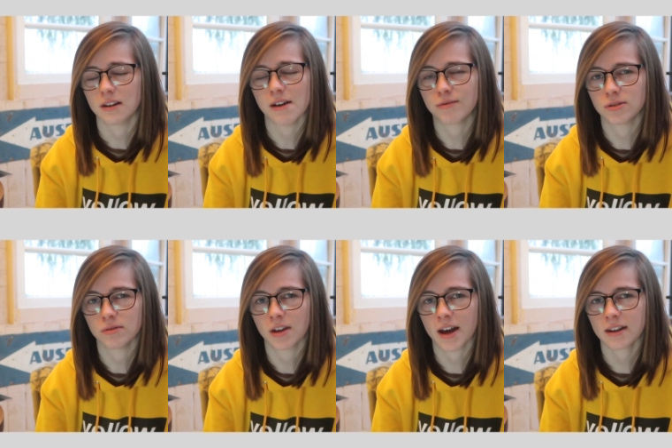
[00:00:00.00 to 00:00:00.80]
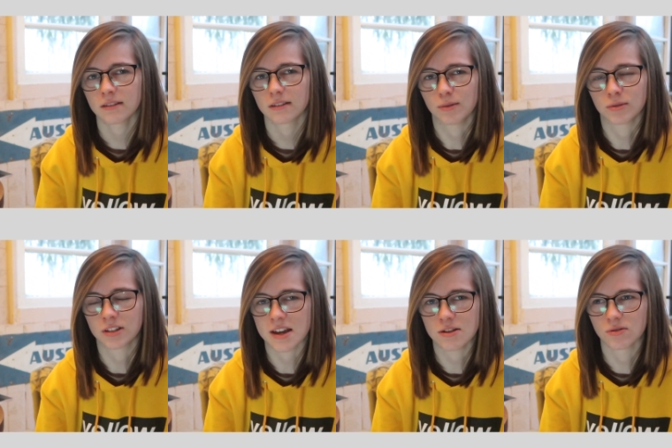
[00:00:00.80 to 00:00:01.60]
Never do that. It was
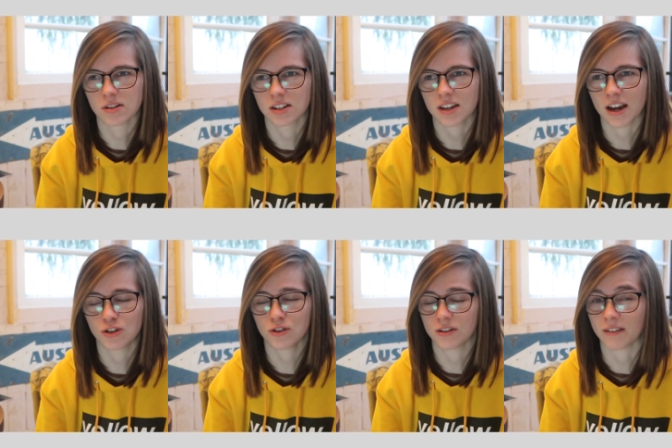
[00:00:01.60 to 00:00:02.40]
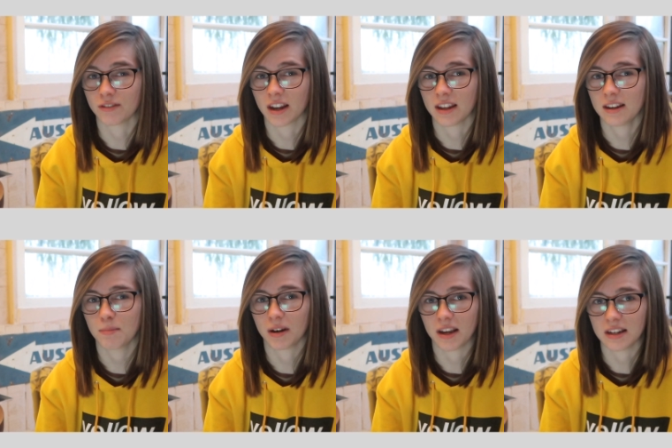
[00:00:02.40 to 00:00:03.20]
dangerous. I shouldn't have done it,
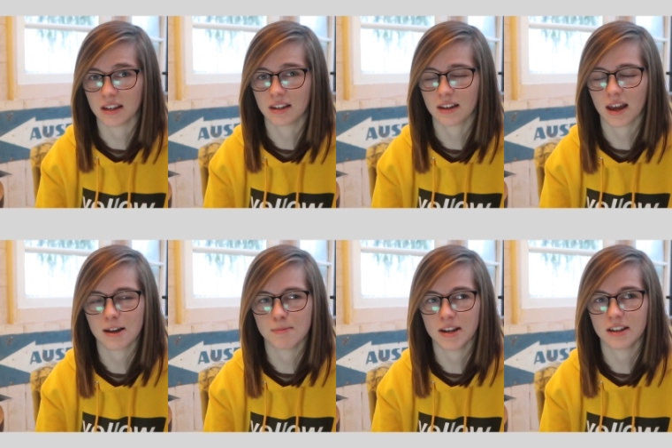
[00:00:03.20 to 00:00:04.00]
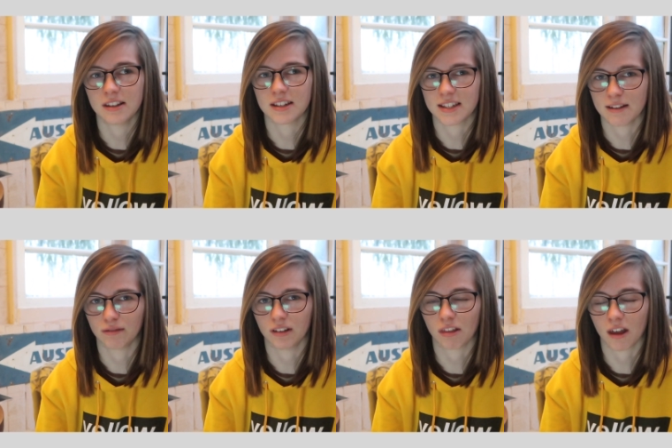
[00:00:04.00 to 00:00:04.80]
but I did. And I made it there
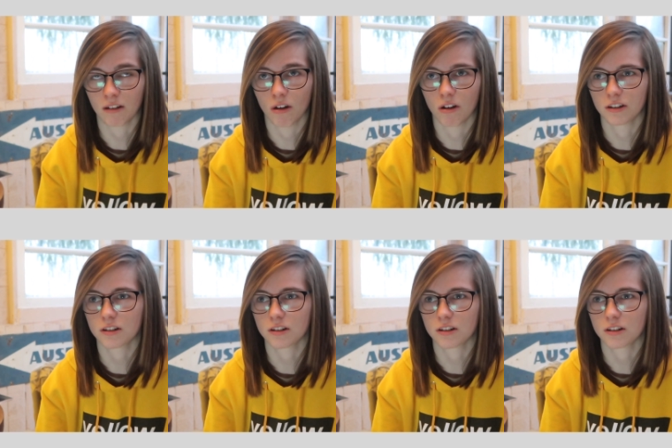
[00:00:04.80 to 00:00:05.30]
safely, thank God.